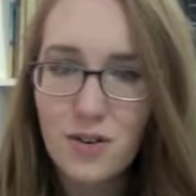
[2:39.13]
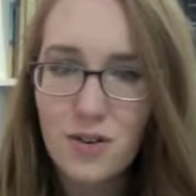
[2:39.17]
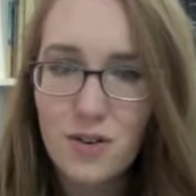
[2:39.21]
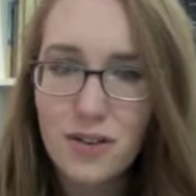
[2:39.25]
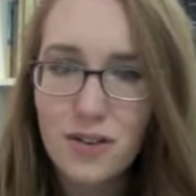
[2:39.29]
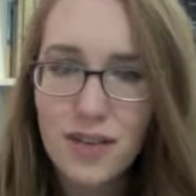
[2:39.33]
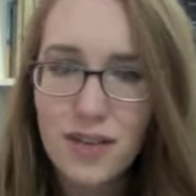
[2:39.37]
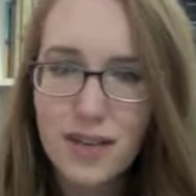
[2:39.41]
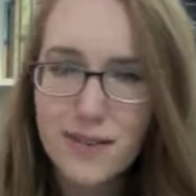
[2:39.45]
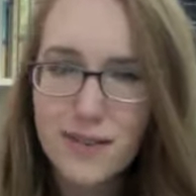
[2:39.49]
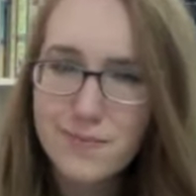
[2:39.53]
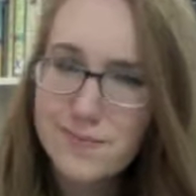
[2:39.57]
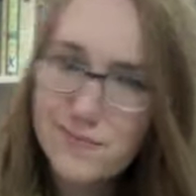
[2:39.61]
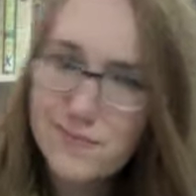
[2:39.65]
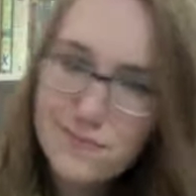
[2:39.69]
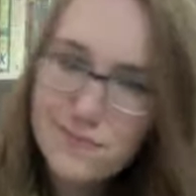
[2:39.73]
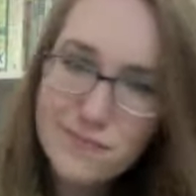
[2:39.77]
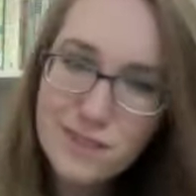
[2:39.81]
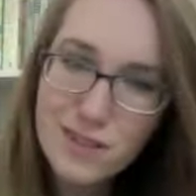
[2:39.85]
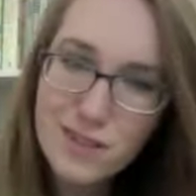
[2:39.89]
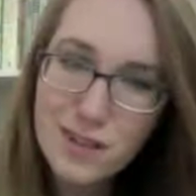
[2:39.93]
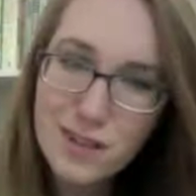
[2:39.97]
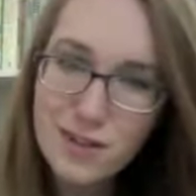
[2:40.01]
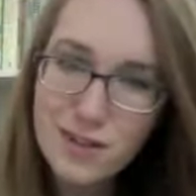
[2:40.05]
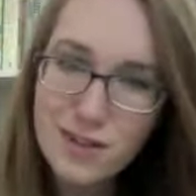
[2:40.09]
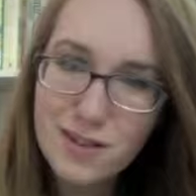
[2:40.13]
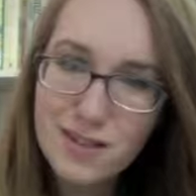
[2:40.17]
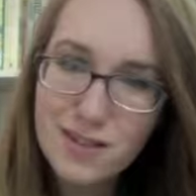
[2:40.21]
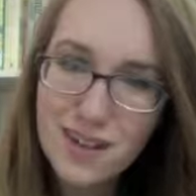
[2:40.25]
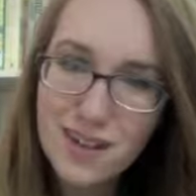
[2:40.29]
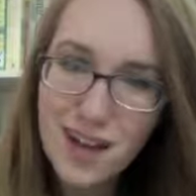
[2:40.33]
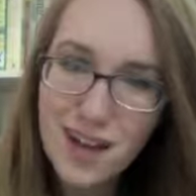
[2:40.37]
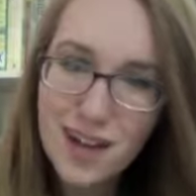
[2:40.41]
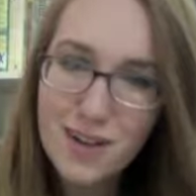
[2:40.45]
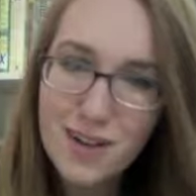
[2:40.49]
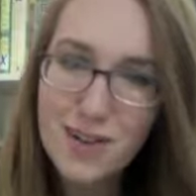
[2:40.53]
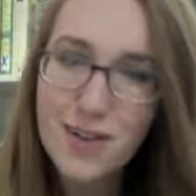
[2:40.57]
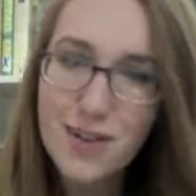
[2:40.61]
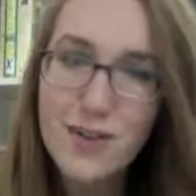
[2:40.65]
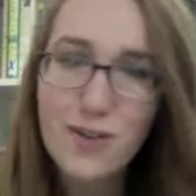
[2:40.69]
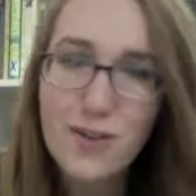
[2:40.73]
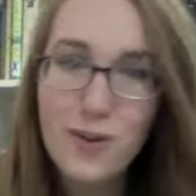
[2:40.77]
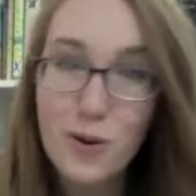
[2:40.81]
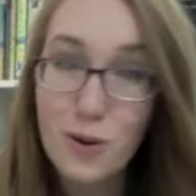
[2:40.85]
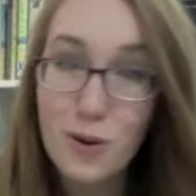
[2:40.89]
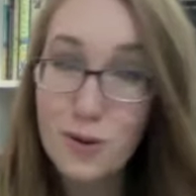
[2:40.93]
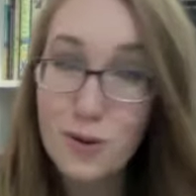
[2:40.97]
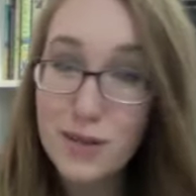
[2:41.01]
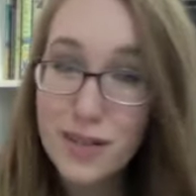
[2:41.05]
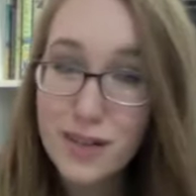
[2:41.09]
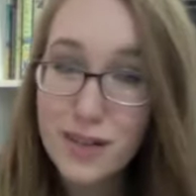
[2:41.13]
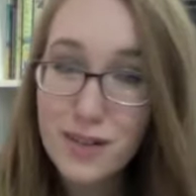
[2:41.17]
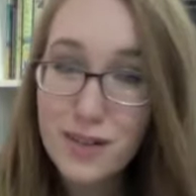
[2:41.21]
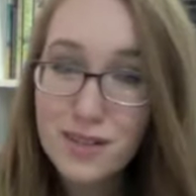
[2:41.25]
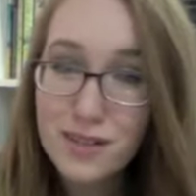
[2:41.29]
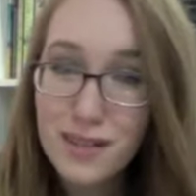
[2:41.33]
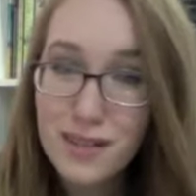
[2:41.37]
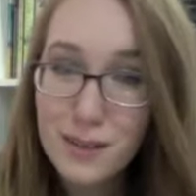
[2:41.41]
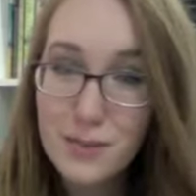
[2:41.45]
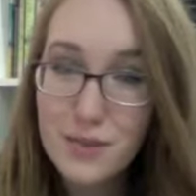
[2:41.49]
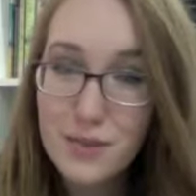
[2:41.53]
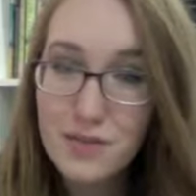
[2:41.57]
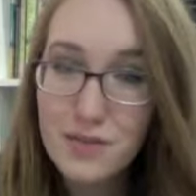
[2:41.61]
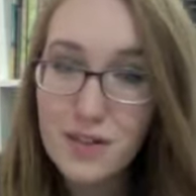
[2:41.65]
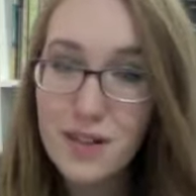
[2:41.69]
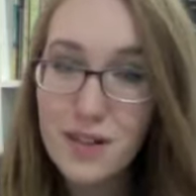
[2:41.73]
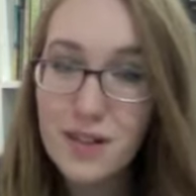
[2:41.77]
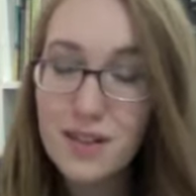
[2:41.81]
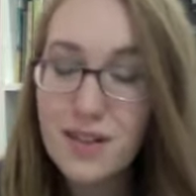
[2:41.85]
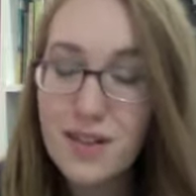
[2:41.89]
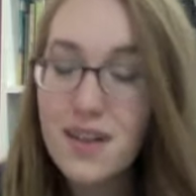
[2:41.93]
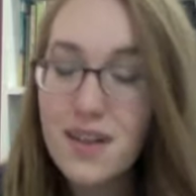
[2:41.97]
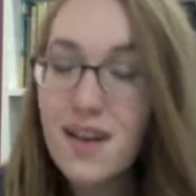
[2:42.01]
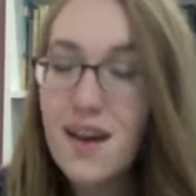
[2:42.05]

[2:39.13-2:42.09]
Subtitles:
like, I don't know, earlier types of art.